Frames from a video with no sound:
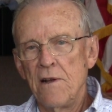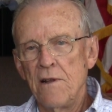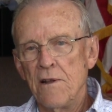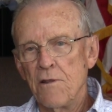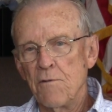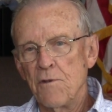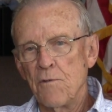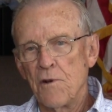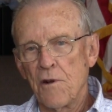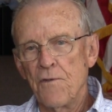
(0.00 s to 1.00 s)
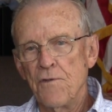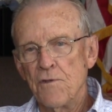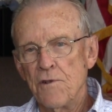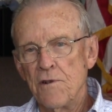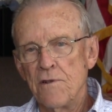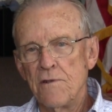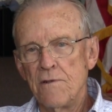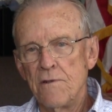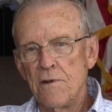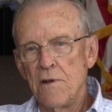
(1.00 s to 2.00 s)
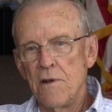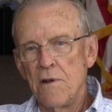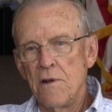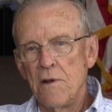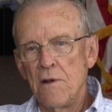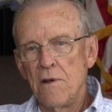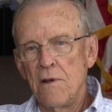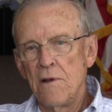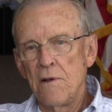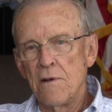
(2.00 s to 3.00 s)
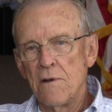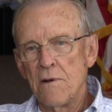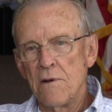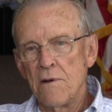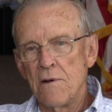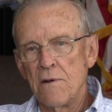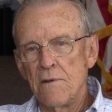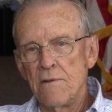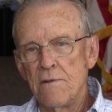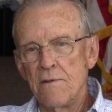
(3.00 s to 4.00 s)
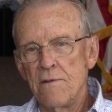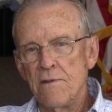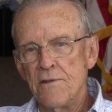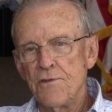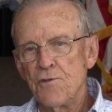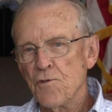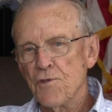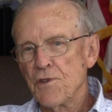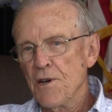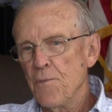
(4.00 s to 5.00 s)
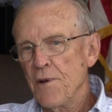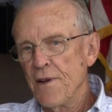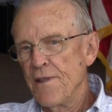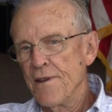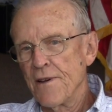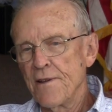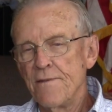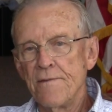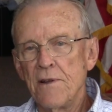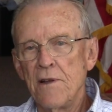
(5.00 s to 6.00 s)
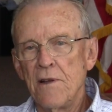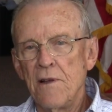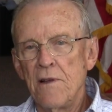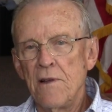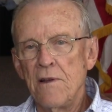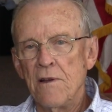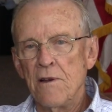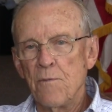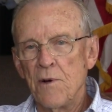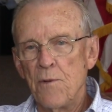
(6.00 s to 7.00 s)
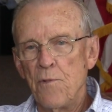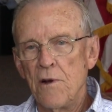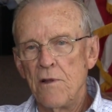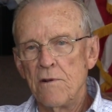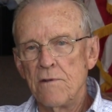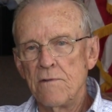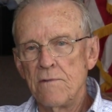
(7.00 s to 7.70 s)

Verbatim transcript: another one worked for uh, an insurance company, I think, mm -hmm. and my brother